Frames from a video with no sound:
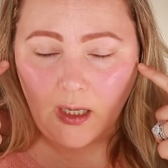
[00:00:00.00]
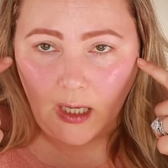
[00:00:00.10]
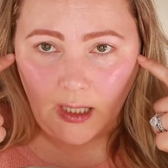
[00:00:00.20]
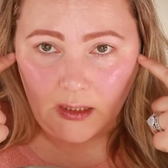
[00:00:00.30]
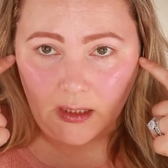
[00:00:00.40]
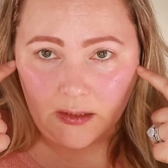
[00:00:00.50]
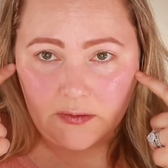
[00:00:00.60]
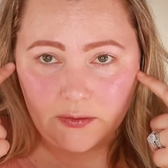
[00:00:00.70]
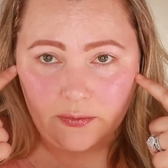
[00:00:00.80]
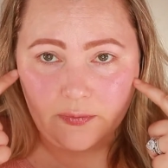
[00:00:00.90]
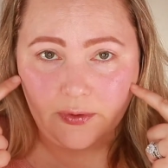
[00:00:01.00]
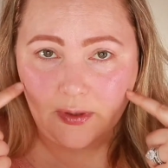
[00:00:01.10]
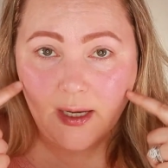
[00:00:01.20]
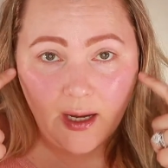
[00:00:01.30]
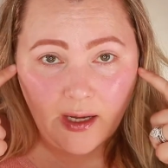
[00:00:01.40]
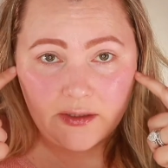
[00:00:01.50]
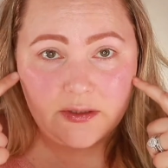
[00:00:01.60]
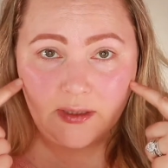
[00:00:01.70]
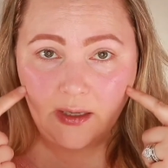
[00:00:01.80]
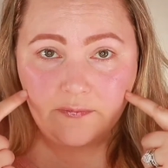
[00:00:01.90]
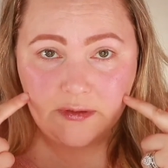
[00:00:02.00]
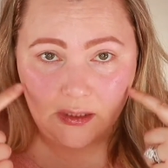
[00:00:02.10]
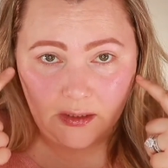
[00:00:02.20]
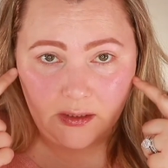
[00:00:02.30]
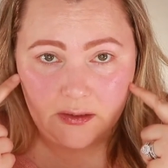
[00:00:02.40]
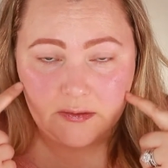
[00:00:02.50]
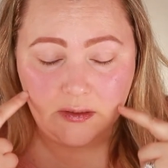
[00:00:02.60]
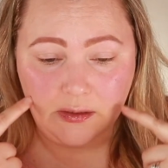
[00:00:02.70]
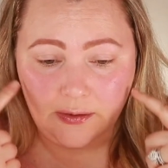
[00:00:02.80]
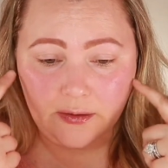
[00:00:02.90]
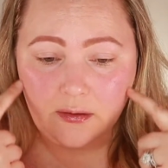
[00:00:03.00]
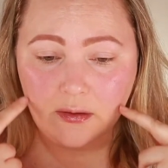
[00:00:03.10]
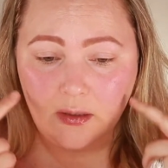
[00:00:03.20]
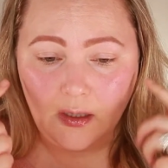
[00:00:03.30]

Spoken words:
I need to look like I actually have cheeks here.